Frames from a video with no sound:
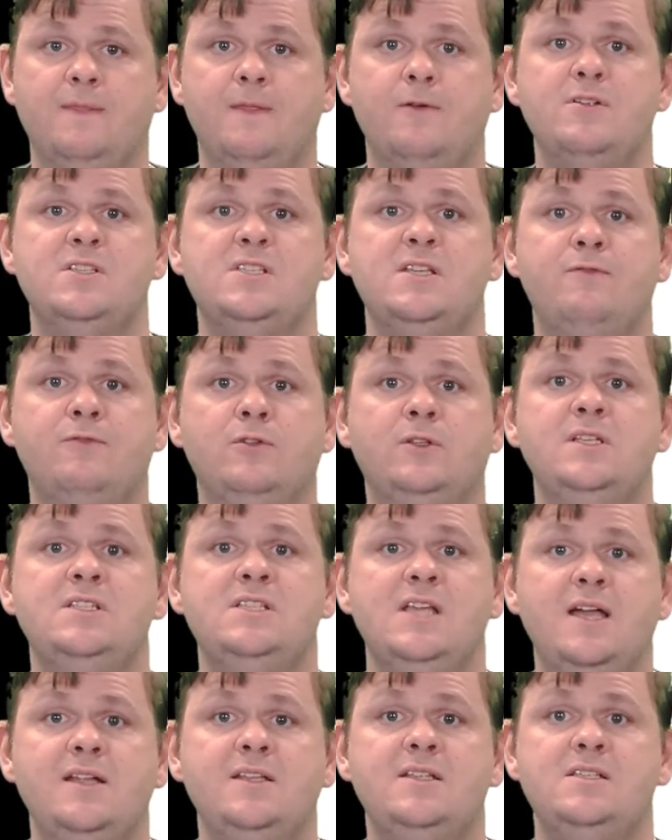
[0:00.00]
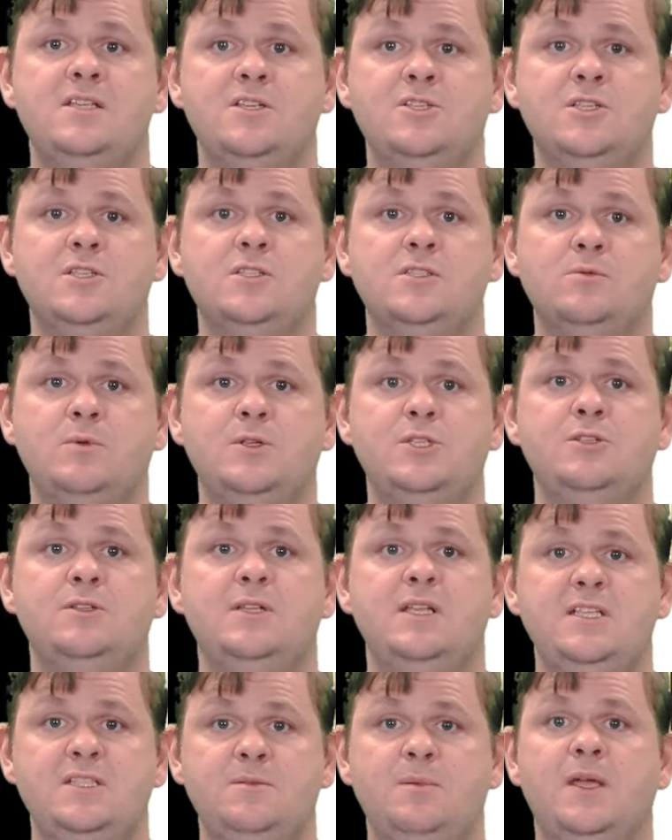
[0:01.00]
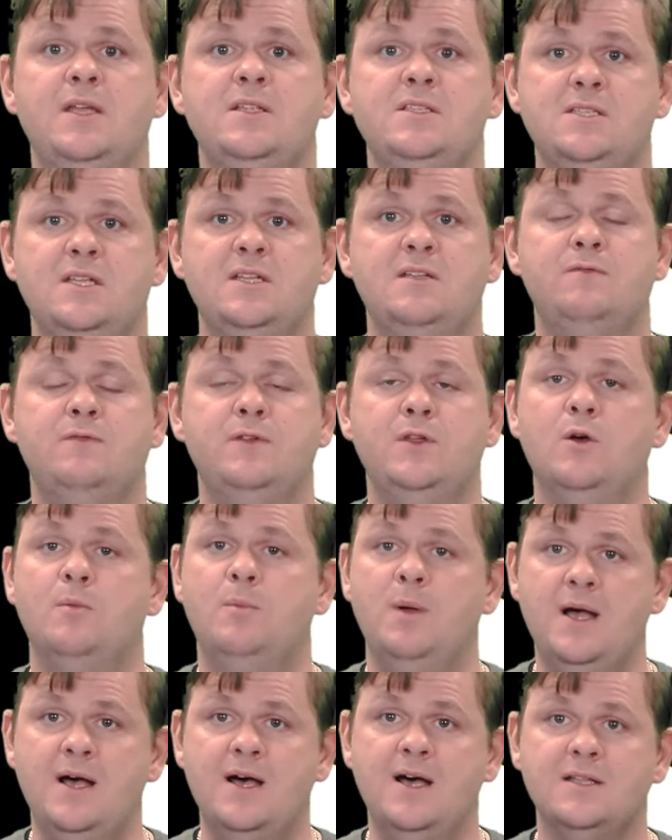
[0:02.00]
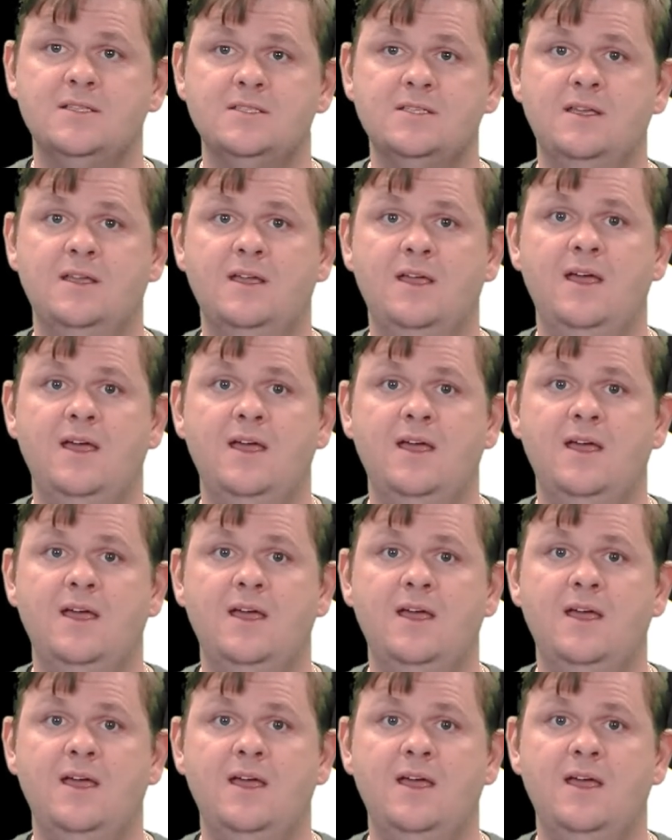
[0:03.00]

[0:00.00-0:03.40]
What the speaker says: there are several design decisions which need to be considered for your part.